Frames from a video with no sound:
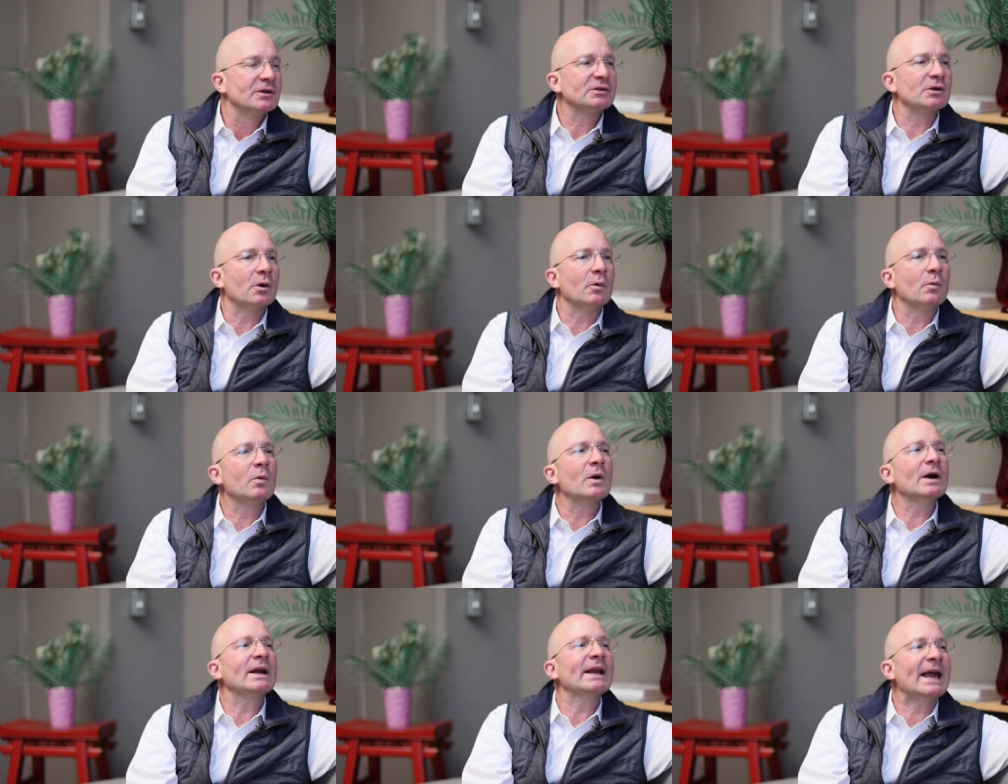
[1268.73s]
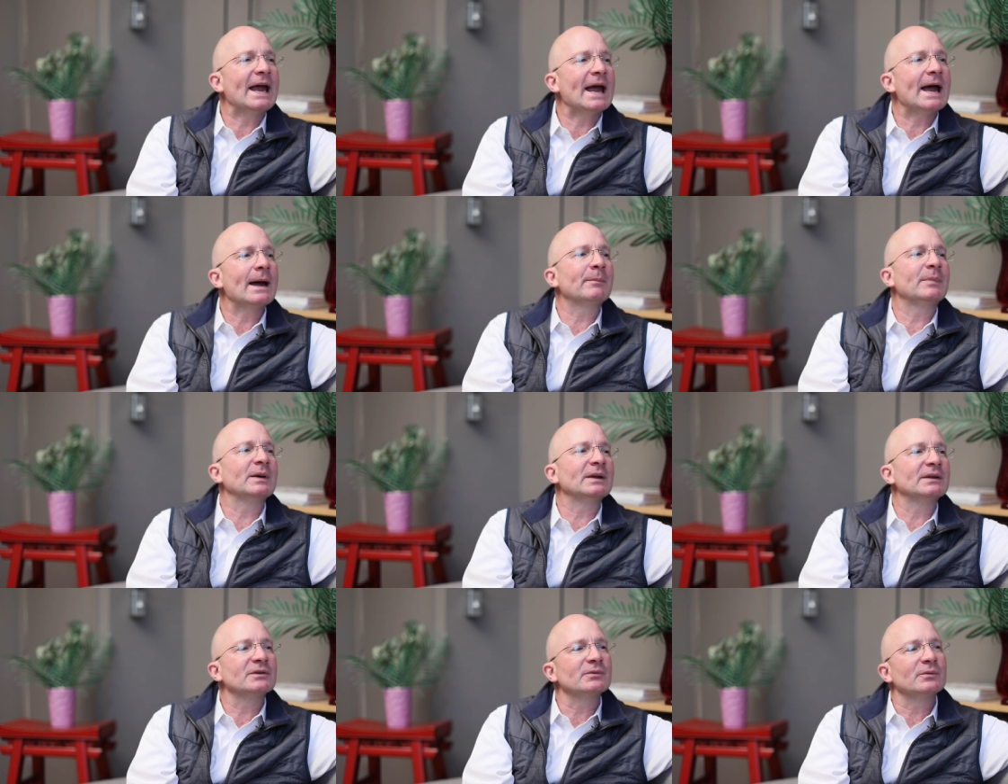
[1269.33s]
Right. So what
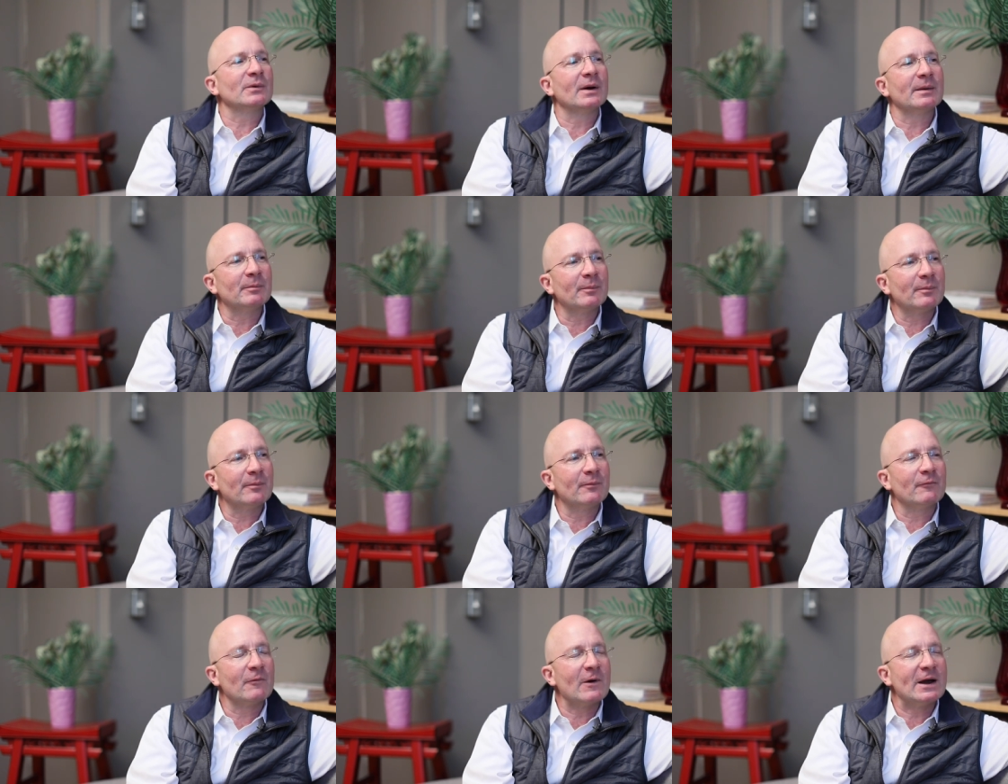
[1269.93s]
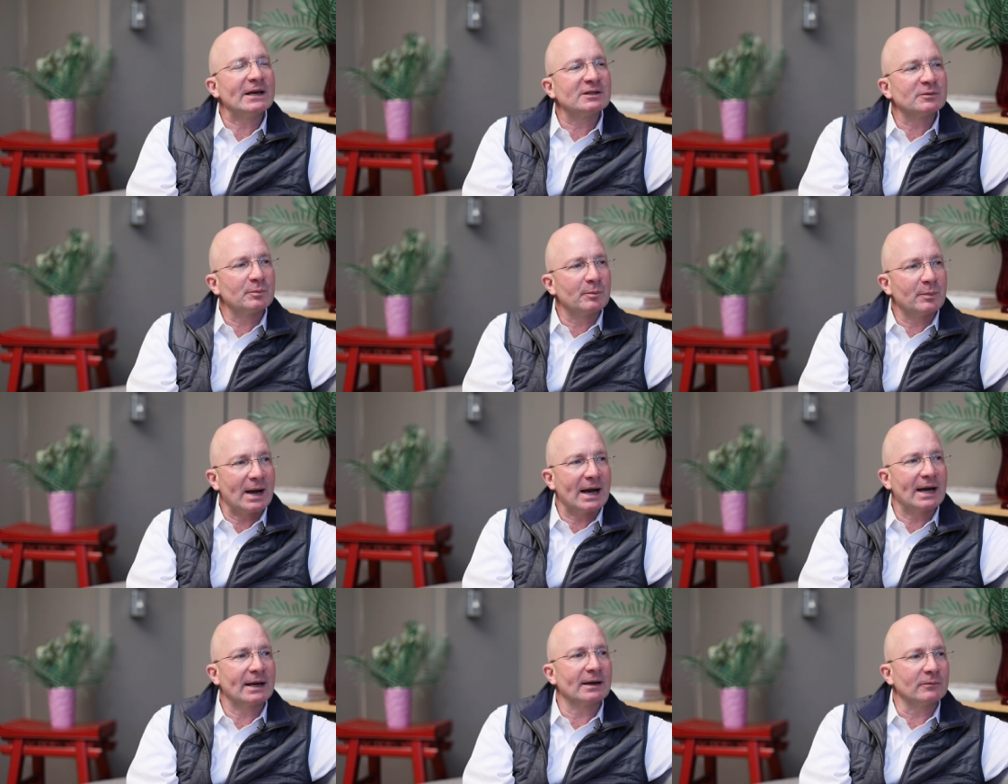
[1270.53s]
happens when rates
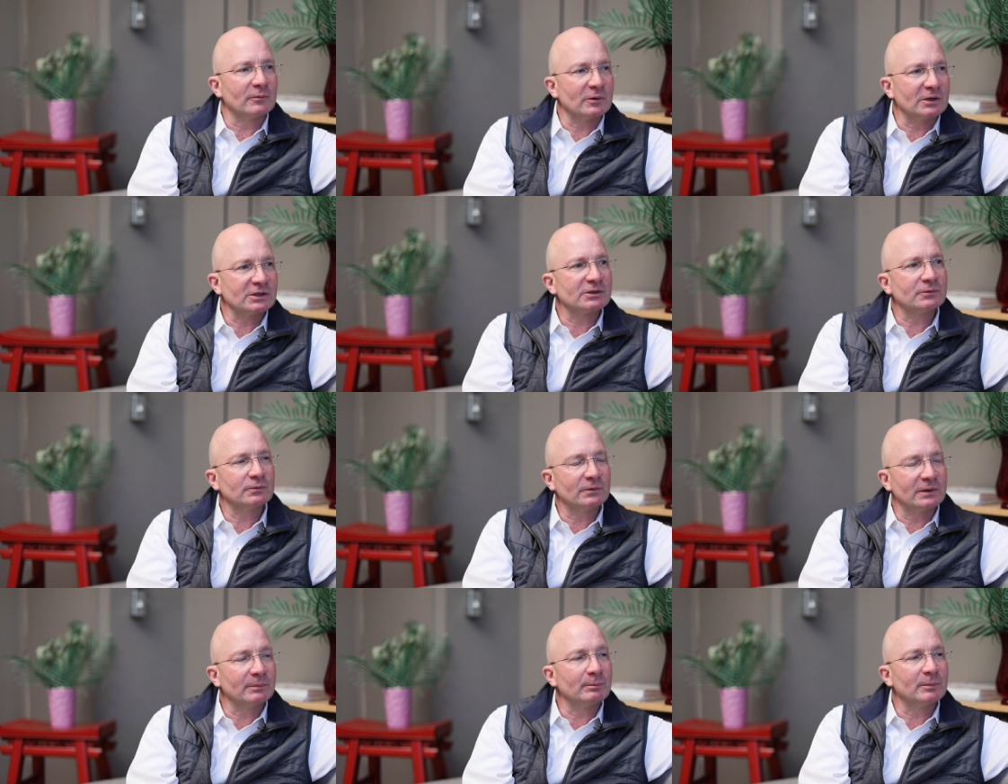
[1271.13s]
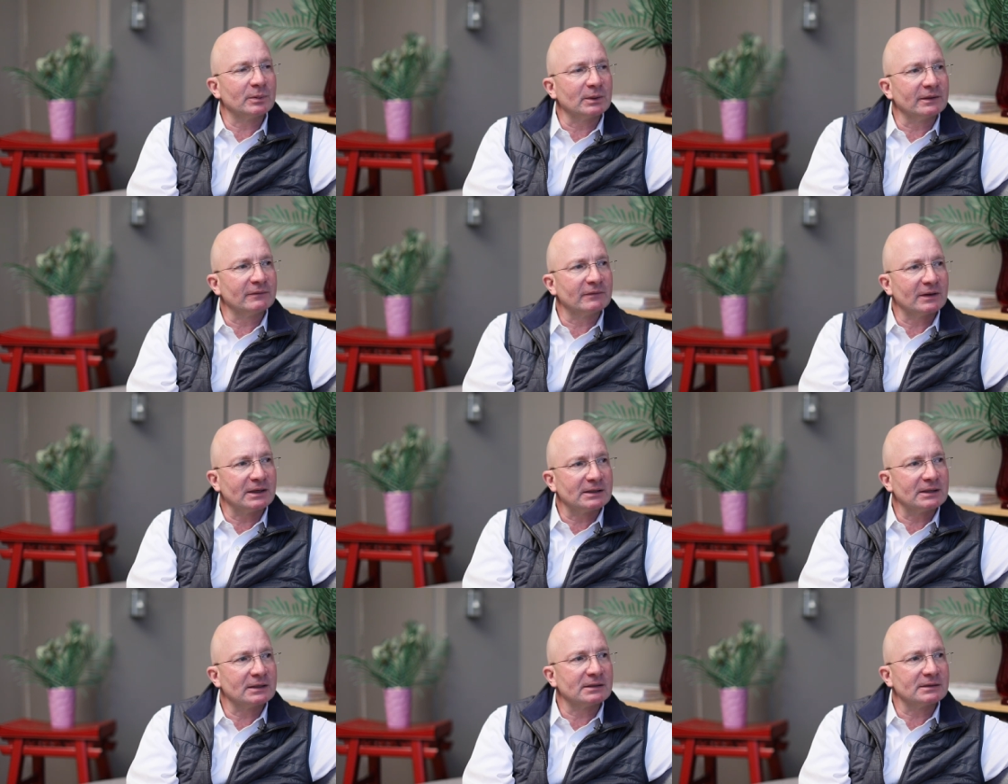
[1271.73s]
bottom, which we believe
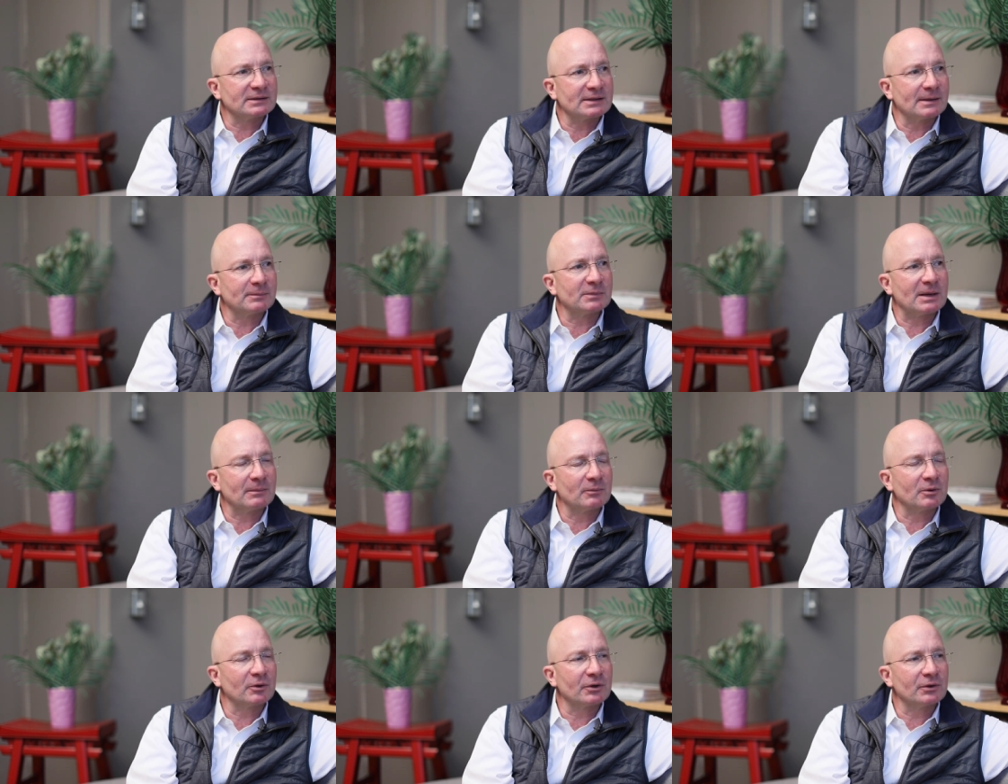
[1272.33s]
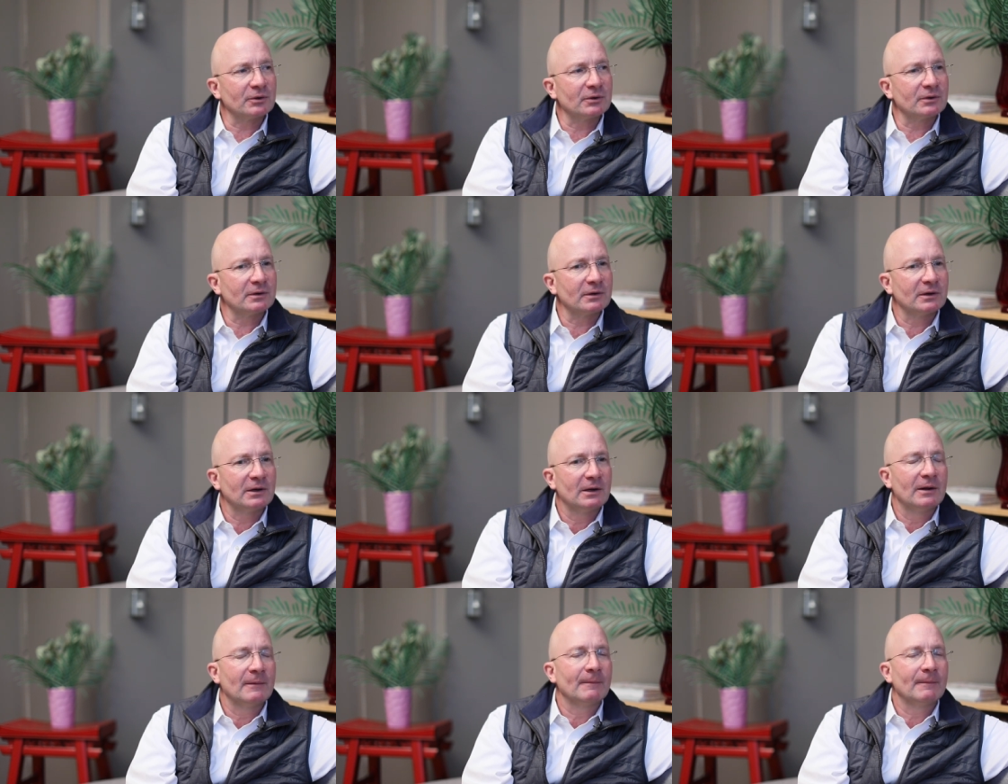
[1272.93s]
they did in September third?